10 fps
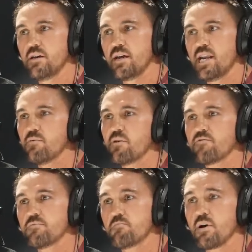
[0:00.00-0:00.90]
anyone
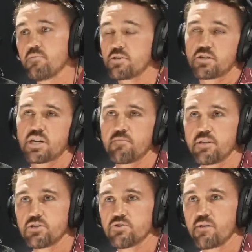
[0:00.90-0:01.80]
from the public could come
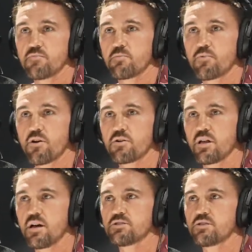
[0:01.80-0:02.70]
in and train with the pro
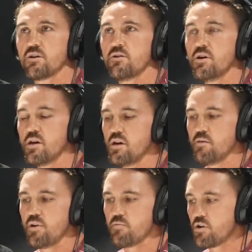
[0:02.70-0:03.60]
class. So
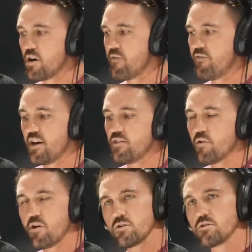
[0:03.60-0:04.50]
people kind of found their
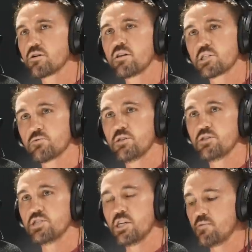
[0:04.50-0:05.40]
own little cliques within
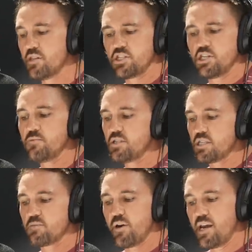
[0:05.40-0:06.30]
the gym and the gym just
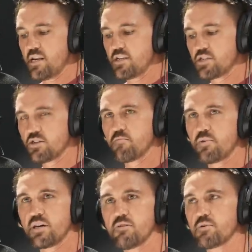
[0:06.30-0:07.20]
expanded. It just got
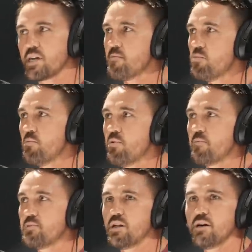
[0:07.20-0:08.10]
bigger, become more
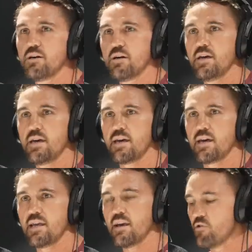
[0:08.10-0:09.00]
popular
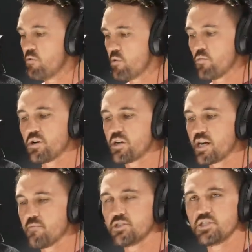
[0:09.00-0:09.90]
and everyone wanted to
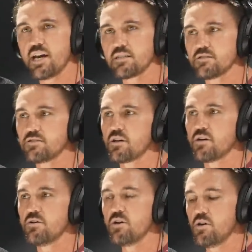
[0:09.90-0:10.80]
come to Jackson. So